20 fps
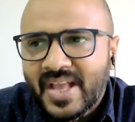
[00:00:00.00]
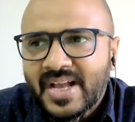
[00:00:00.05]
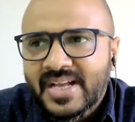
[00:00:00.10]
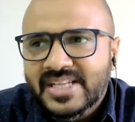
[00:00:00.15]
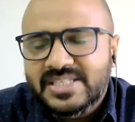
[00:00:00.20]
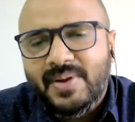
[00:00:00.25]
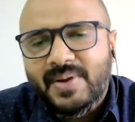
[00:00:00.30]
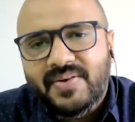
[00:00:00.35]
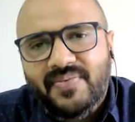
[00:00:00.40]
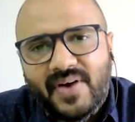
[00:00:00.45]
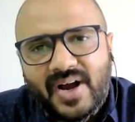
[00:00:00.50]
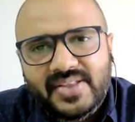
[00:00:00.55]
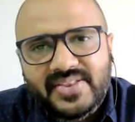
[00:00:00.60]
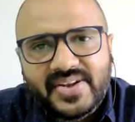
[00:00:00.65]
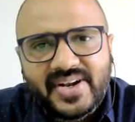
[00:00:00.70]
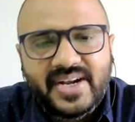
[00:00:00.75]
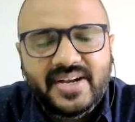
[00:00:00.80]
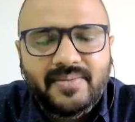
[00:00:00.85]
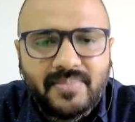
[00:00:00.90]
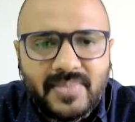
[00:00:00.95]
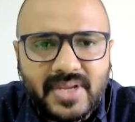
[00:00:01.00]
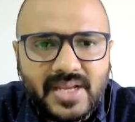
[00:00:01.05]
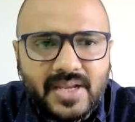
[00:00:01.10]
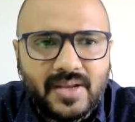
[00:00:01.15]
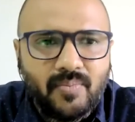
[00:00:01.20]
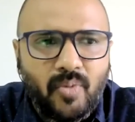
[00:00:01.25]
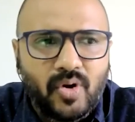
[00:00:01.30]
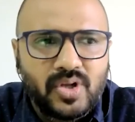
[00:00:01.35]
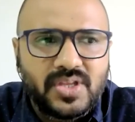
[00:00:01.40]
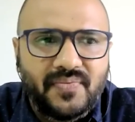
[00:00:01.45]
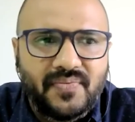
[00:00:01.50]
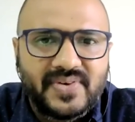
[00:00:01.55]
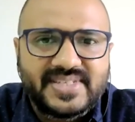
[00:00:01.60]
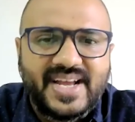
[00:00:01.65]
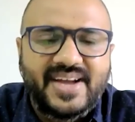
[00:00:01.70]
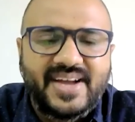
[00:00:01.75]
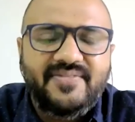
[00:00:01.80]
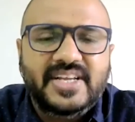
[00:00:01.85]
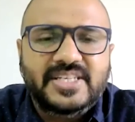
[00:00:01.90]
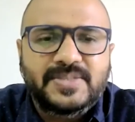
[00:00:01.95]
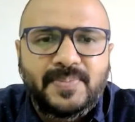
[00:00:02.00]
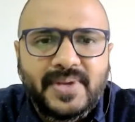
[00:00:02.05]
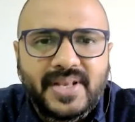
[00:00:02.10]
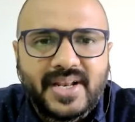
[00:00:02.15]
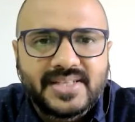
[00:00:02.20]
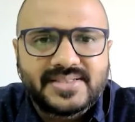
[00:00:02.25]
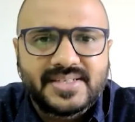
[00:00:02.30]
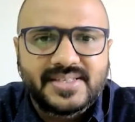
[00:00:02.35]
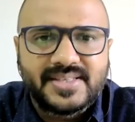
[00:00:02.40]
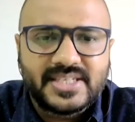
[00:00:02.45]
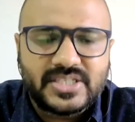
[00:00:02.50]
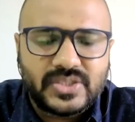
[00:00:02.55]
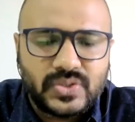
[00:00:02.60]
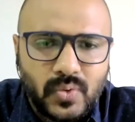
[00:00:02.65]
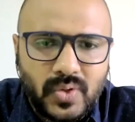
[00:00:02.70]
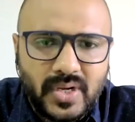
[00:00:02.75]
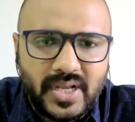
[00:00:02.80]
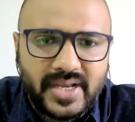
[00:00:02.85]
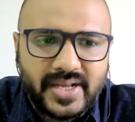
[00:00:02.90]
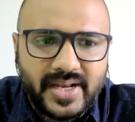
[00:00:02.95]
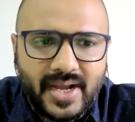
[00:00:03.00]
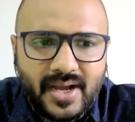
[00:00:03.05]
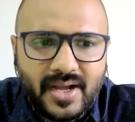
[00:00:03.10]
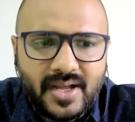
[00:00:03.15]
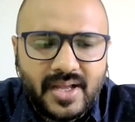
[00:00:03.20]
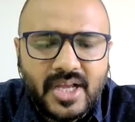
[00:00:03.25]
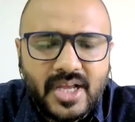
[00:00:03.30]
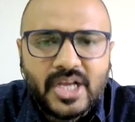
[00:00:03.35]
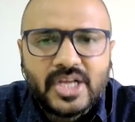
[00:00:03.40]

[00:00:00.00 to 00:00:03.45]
See, my father and me, both of us have experience in this tool area,